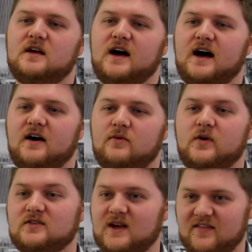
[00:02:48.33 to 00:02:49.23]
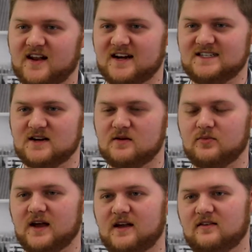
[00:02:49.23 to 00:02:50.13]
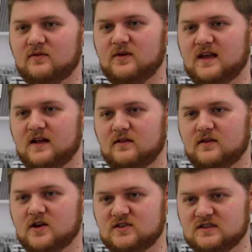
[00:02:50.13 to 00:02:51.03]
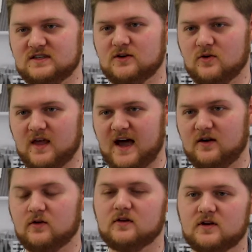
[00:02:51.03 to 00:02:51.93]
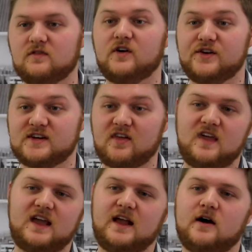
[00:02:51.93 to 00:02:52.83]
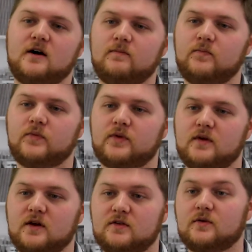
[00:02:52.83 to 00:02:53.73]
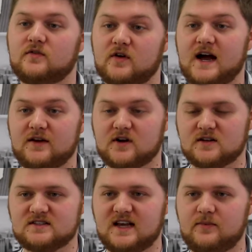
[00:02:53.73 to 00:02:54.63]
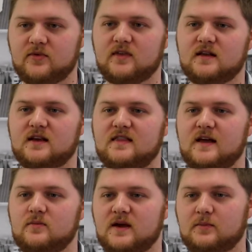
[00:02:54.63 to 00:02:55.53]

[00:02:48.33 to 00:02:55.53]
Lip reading: once we have that idea in place, we then distill that or converge our thinking on to a variety of concepts that can then be